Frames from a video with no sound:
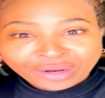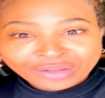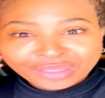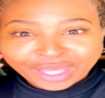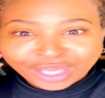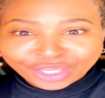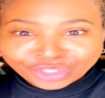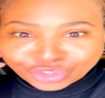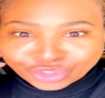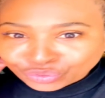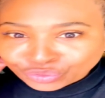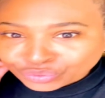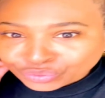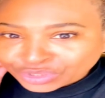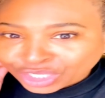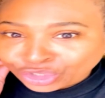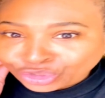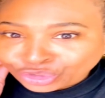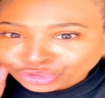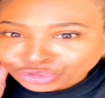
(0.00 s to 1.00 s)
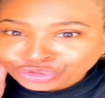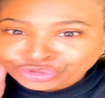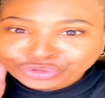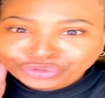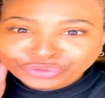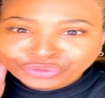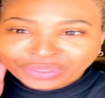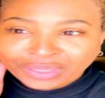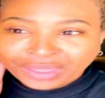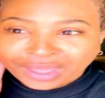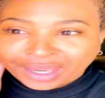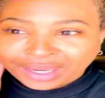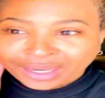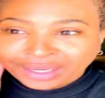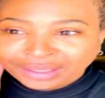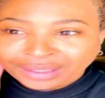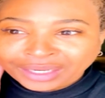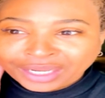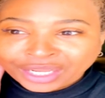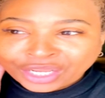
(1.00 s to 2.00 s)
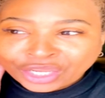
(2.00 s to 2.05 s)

that you tell your truth and